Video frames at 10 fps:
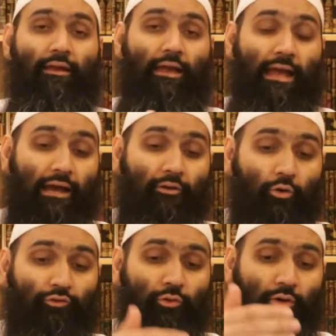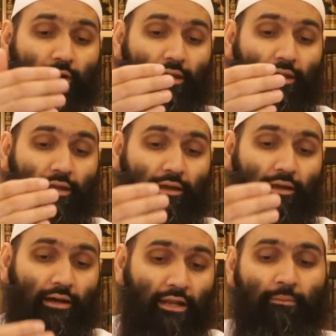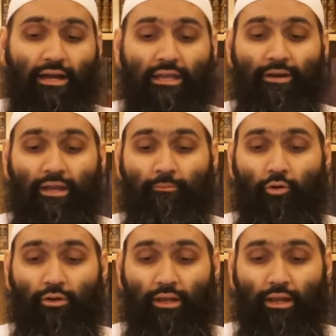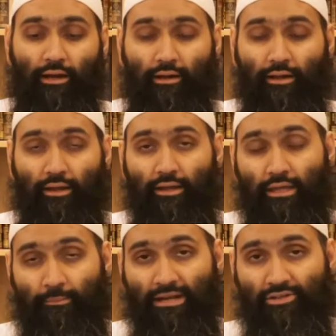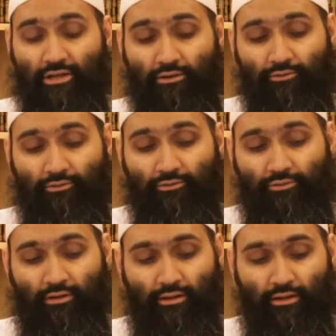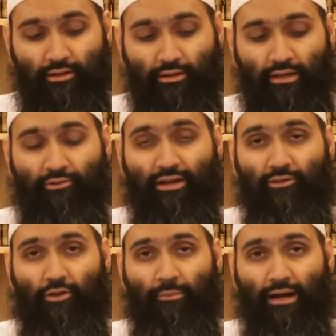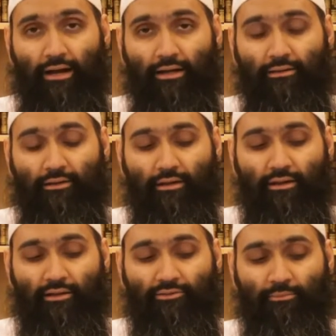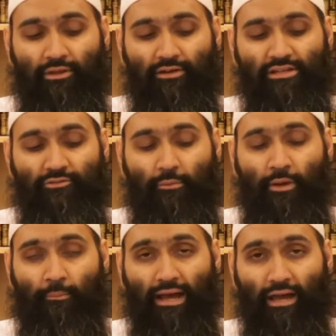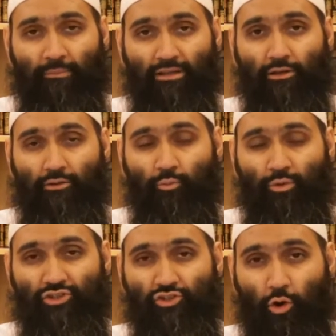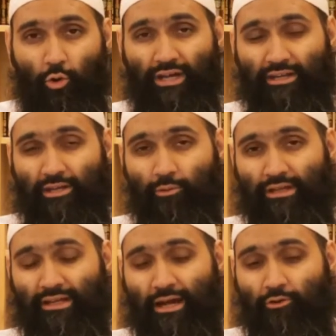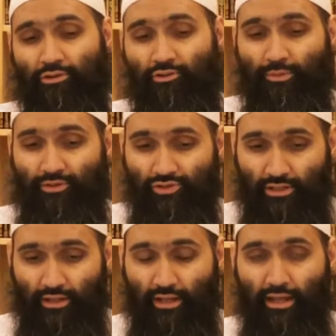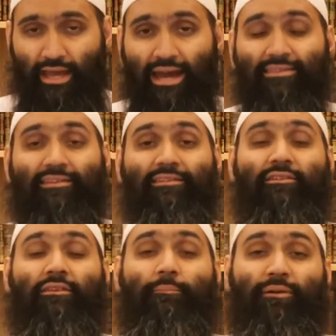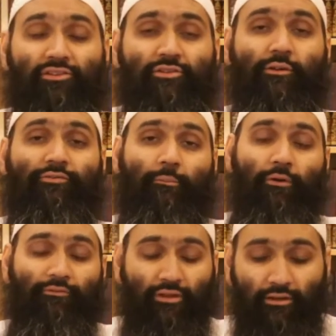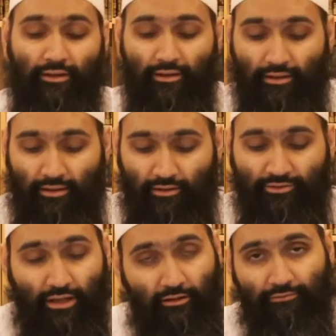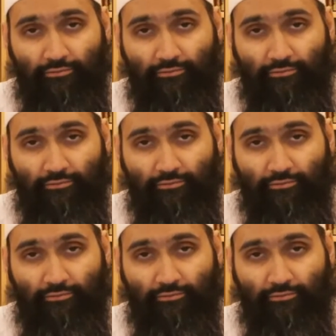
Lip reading: And also, Imam ibn Qayyim rahimahullah, he mentions in Zad al-Ma'ad some narrations of Imam Ahmad which show that he was inclined to this position. And this is the position of some of the Salaf.